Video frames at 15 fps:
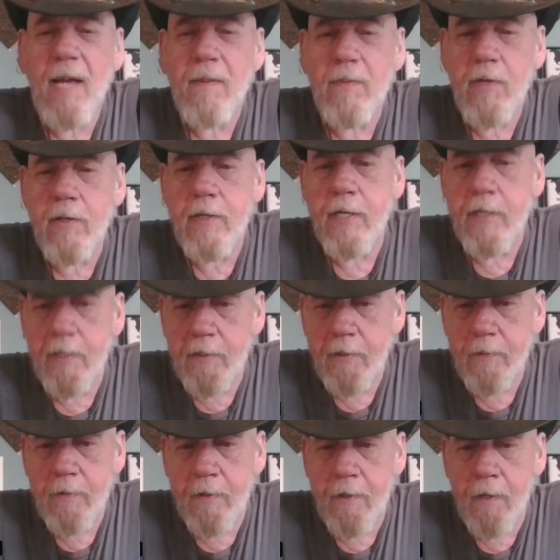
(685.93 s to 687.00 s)
looking at
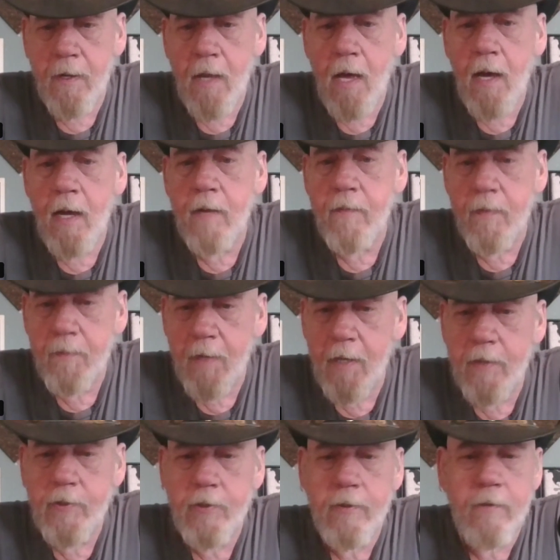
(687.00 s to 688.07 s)
doing a live. I'm not
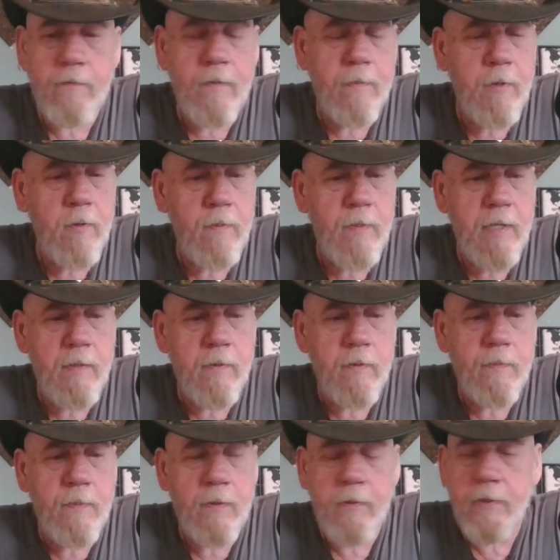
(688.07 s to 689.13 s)
sure if I'm going to be able to
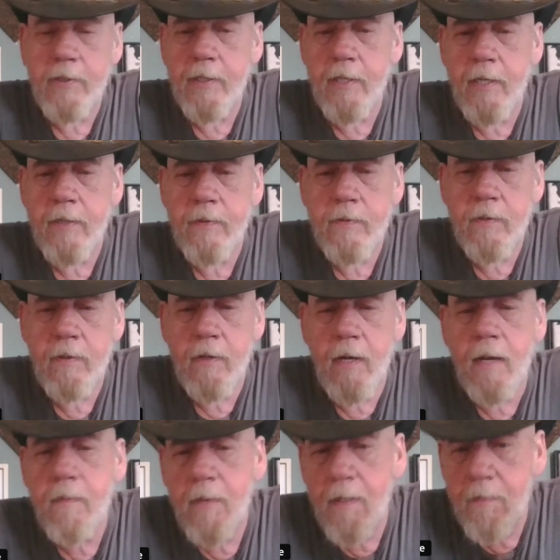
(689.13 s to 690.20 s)
pull it together or
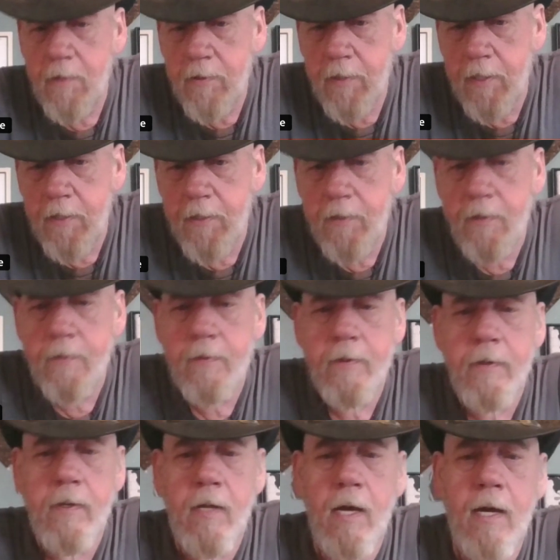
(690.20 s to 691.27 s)
not, but I'm looking at doing a
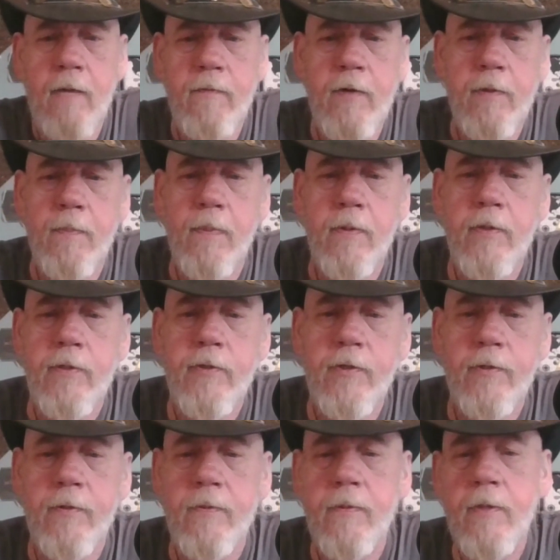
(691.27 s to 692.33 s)
live here pretty
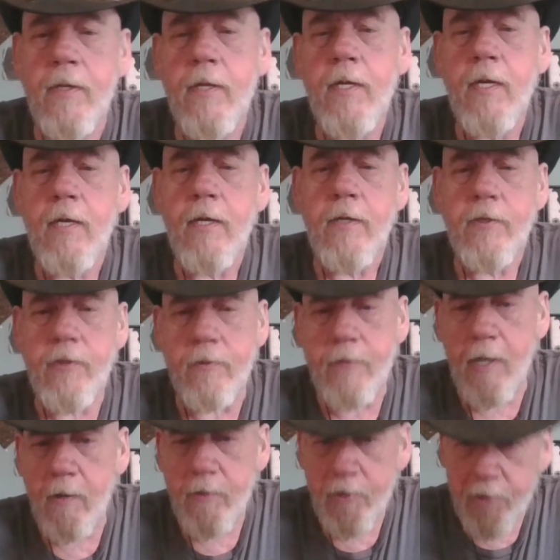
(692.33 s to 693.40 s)
soon. So
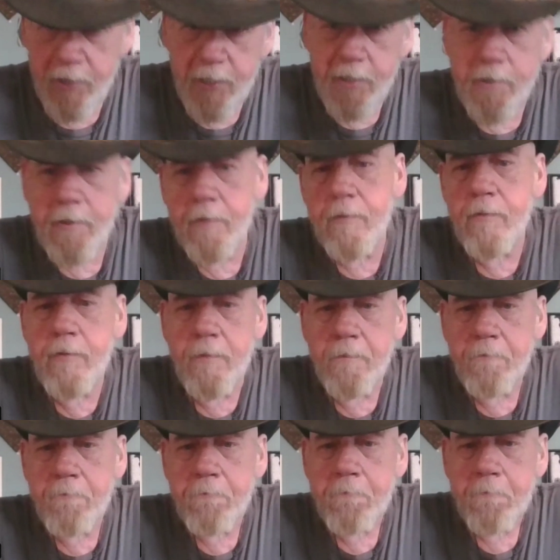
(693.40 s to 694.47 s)
y'all stay tuned.
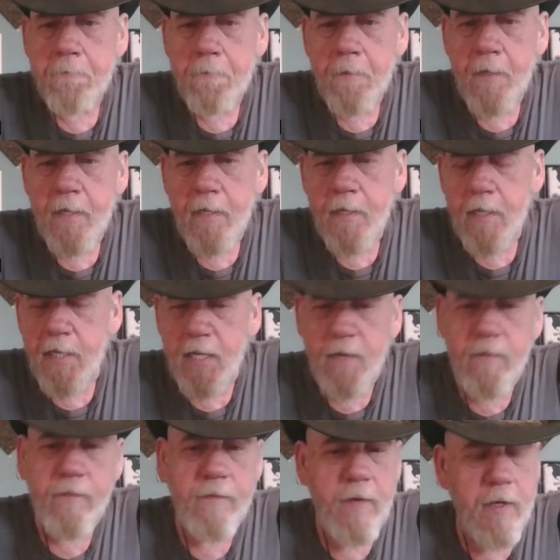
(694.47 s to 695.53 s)

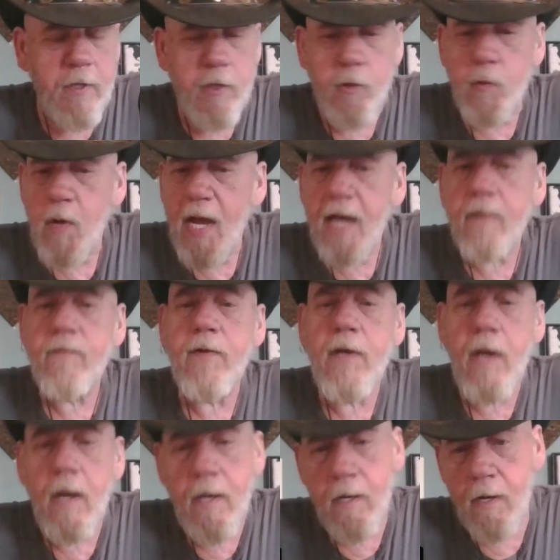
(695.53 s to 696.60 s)
If you have
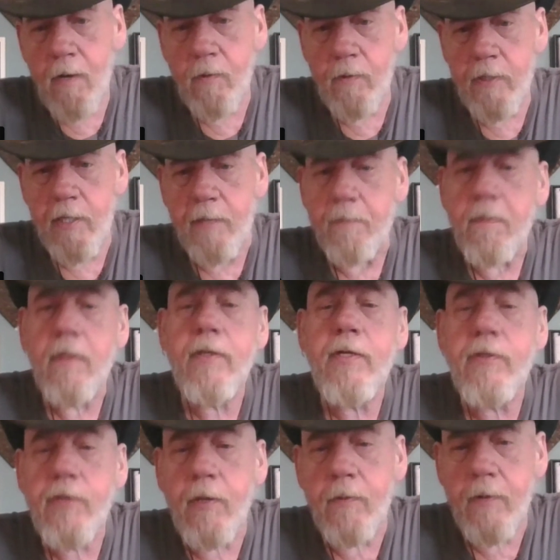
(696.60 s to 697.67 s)
not already,
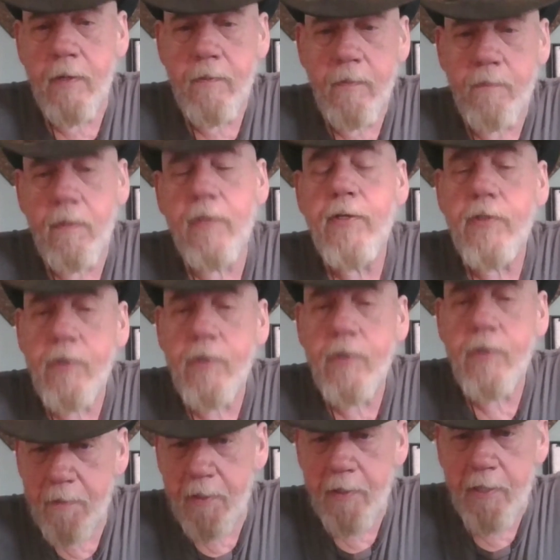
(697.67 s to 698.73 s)
please go
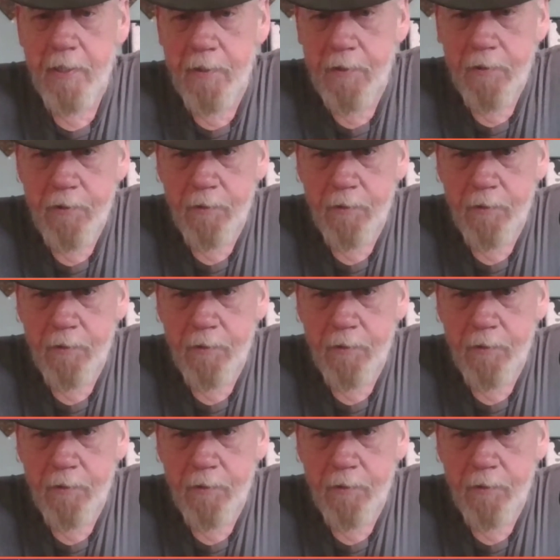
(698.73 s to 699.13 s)
up there and hit the